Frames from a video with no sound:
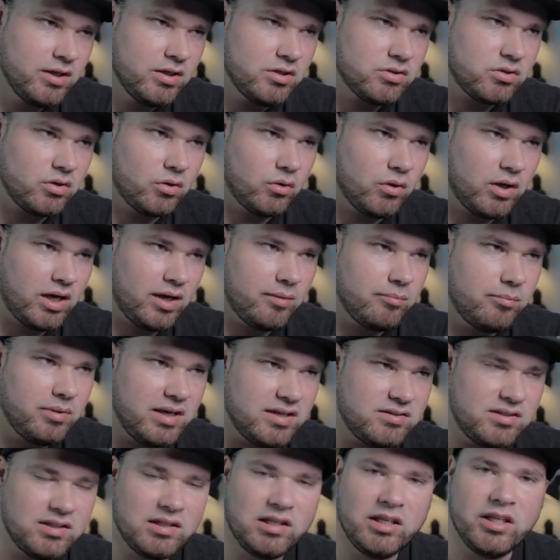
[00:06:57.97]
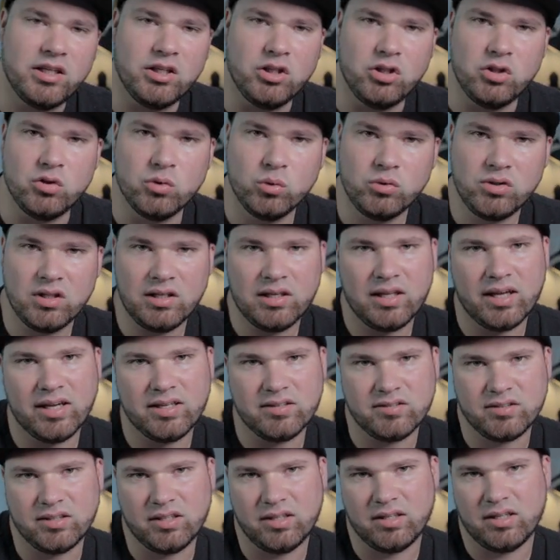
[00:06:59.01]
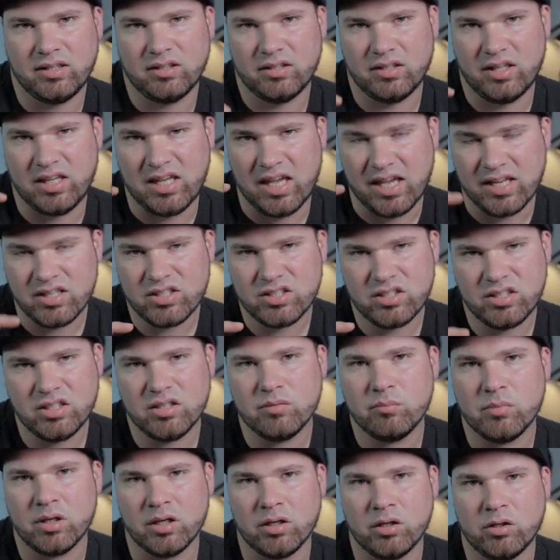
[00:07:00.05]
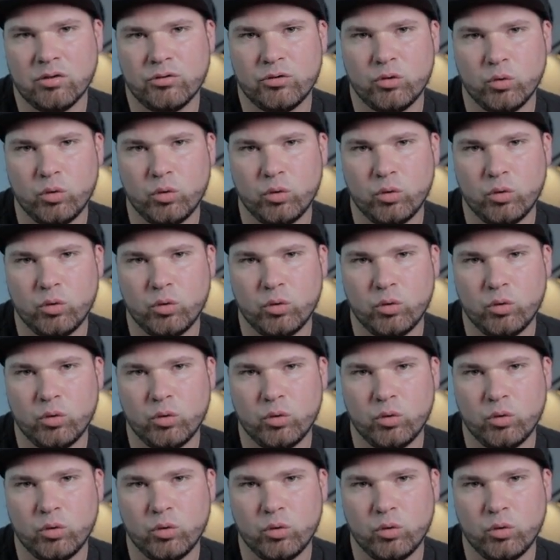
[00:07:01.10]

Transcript: So I'm basically utilizing the HTML